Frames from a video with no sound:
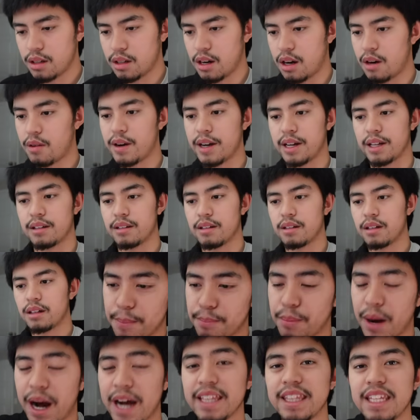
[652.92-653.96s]
Alright,
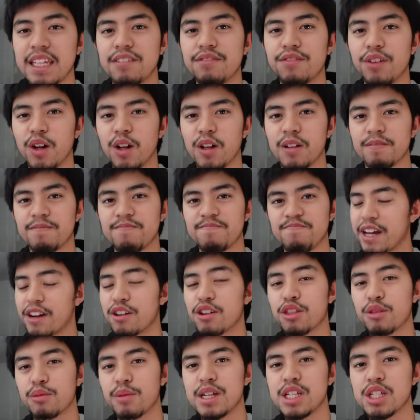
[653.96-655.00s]
by default,
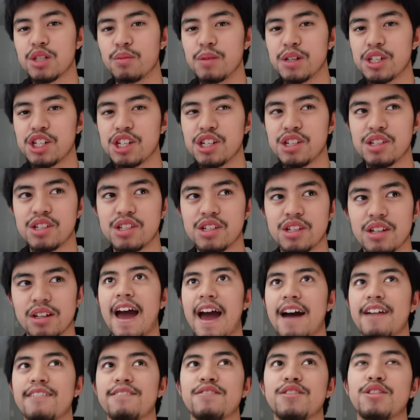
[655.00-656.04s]
layer three switches
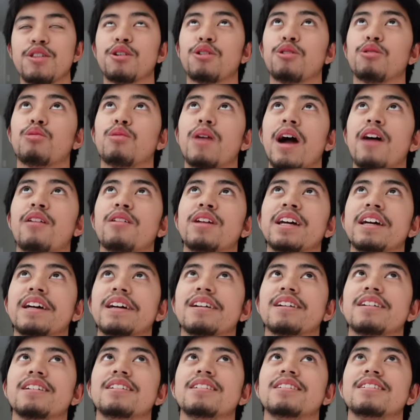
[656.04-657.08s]
have their
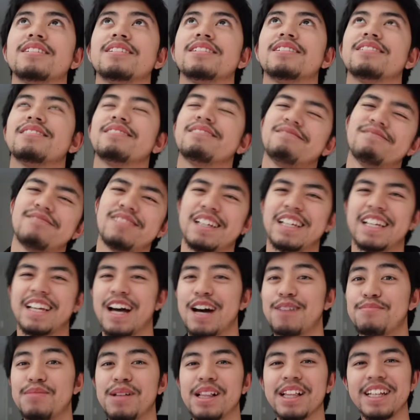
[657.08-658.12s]
routing
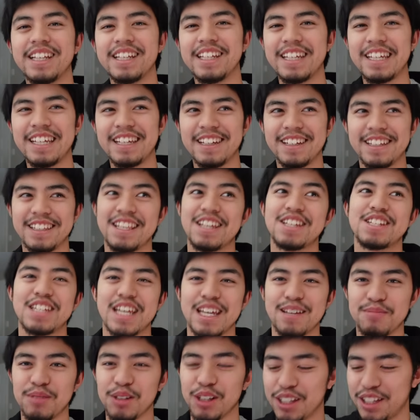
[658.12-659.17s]
ability
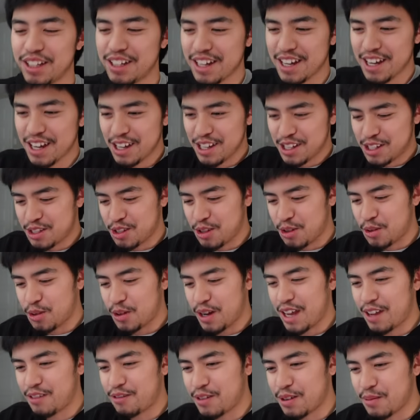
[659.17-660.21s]
disabled. So
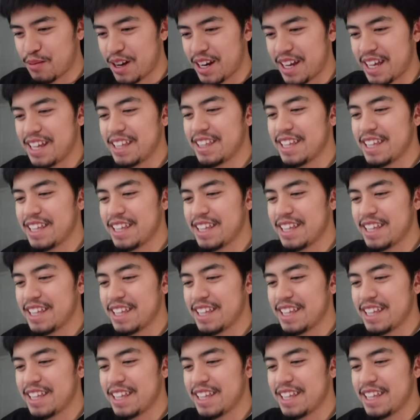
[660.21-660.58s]
if we want to